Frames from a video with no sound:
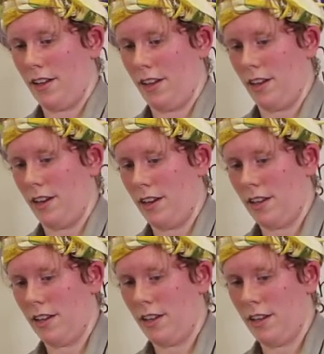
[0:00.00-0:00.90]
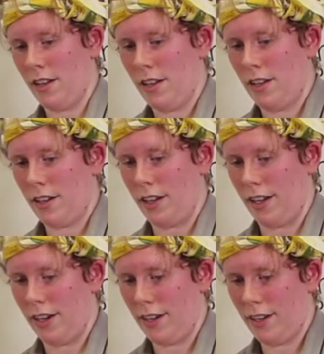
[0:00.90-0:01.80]
Cut,
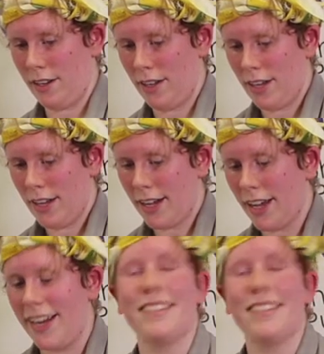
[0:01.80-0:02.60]
cut, cut.